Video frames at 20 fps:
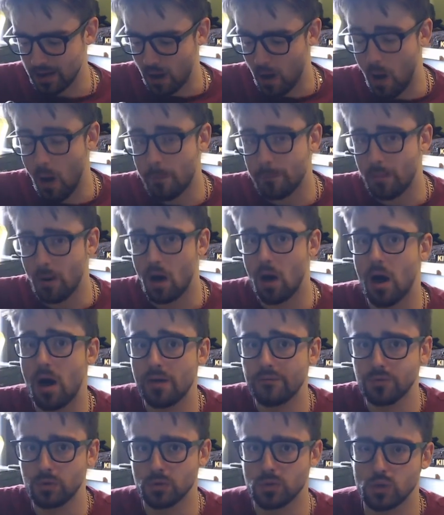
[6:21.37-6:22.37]
are part
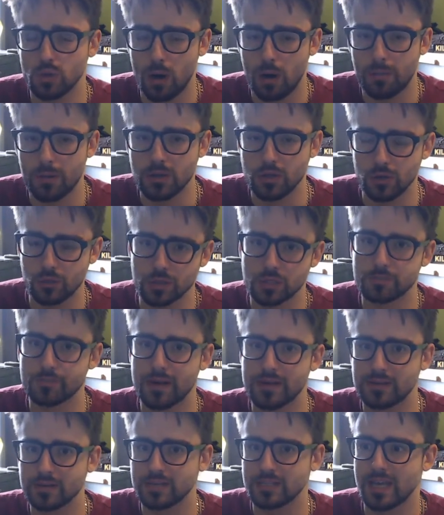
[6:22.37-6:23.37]
of your job, and you
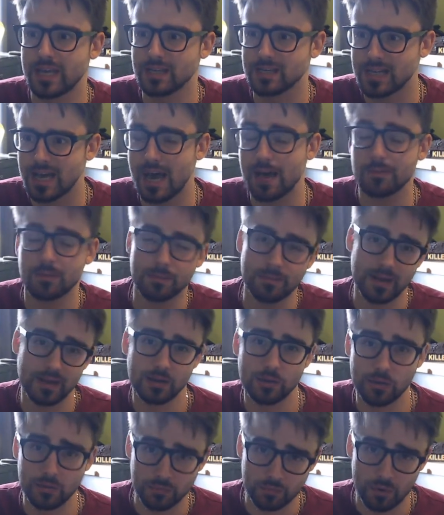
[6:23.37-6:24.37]
expect to stay in tap
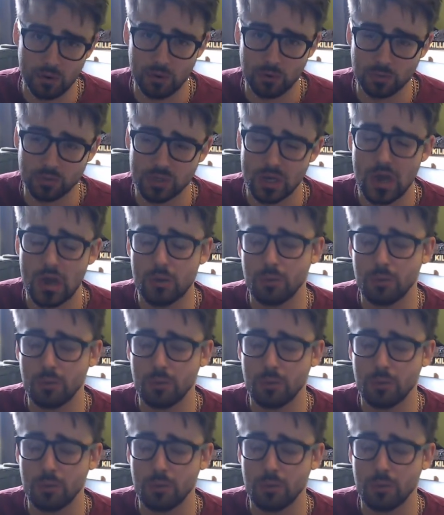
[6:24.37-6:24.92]
depending on your roles